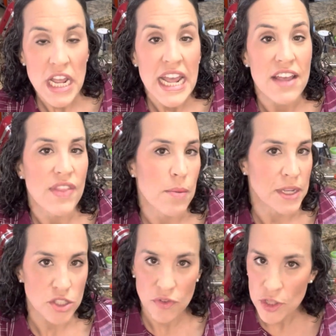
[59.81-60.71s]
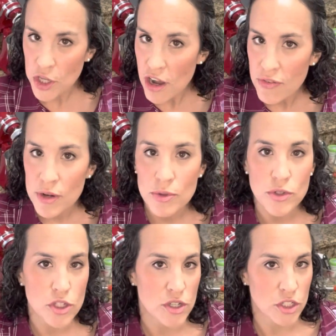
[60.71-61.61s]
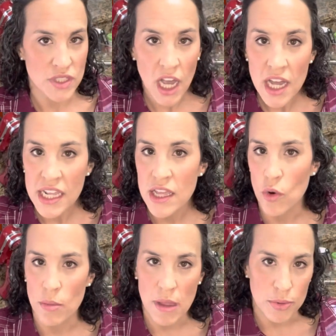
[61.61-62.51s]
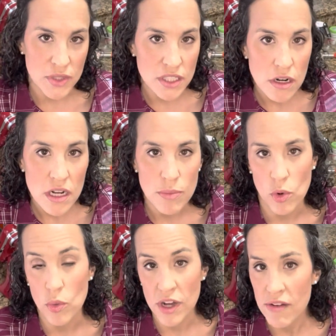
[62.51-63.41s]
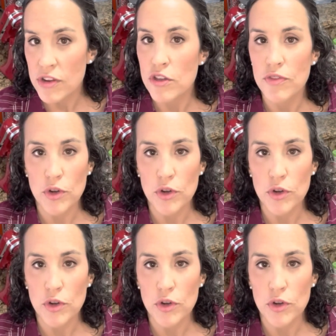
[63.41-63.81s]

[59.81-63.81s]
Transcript: If that makes you feel uncomfortable, you can use honey or maple syrup or whatever you feel